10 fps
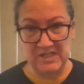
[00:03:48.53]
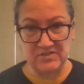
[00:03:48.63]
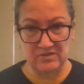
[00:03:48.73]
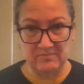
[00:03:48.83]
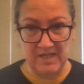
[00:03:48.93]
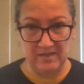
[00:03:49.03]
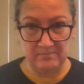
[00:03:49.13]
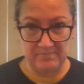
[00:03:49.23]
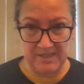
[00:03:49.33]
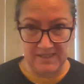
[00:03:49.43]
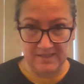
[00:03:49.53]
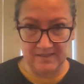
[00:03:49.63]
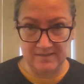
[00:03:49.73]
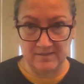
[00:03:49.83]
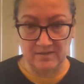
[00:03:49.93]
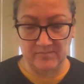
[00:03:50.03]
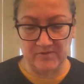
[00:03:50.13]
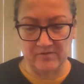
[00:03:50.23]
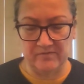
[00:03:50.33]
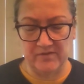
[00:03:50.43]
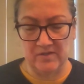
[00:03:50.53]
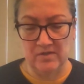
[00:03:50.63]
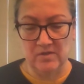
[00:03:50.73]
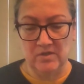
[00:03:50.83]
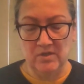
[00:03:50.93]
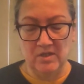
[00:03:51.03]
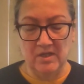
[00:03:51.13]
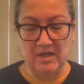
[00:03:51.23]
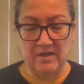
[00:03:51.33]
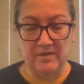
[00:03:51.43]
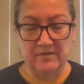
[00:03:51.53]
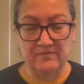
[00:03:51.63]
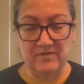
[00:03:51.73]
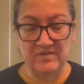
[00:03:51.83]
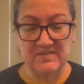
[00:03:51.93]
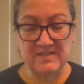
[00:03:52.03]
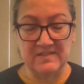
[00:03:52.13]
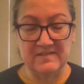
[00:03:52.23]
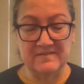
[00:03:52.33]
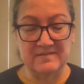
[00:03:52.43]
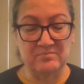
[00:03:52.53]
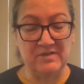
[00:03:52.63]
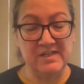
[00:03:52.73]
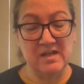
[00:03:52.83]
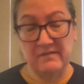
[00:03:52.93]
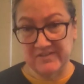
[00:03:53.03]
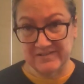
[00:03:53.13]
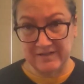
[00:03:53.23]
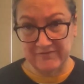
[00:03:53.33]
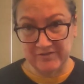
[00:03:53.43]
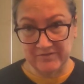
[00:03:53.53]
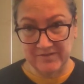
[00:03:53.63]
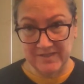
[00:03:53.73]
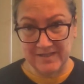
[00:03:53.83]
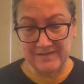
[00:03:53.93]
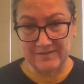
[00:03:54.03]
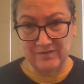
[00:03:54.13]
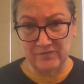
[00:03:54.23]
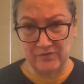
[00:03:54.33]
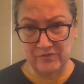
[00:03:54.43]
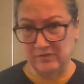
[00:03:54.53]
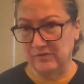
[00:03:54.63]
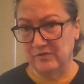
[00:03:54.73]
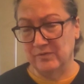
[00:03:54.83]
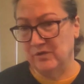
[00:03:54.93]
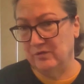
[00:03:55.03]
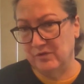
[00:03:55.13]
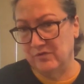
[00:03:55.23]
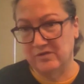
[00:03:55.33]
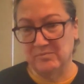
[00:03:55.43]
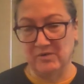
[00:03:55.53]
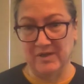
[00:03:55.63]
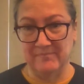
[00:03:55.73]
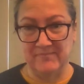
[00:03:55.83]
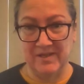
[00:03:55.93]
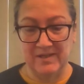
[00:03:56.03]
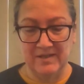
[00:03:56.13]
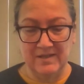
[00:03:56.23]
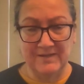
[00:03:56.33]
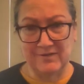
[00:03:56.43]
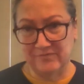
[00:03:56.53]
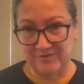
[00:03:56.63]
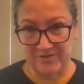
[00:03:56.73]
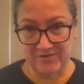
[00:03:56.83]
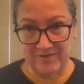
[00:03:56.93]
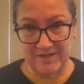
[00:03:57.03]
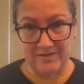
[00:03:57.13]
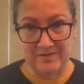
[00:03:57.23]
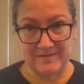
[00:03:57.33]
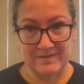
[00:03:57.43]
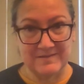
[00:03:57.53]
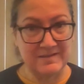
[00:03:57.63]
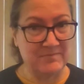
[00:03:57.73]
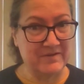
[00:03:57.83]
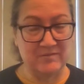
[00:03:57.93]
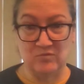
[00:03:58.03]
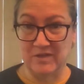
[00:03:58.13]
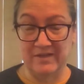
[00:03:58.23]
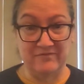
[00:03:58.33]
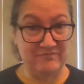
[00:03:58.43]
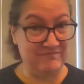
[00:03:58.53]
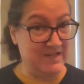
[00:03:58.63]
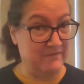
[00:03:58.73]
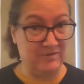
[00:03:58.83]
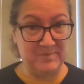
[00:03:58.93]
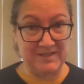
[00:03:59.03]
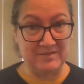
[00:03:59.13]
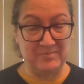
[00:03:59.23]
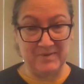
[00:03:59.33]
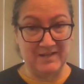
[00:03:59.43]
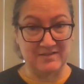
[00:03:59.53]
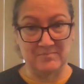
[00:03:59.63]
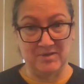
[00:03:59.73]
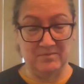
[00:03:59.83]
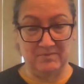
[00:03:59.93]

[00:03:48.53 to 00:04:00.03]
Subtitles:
domain being observed. The first is the pre-novice level, and this is for students who are new to the sport. These are first graders. Some of them will have never picked up a basketball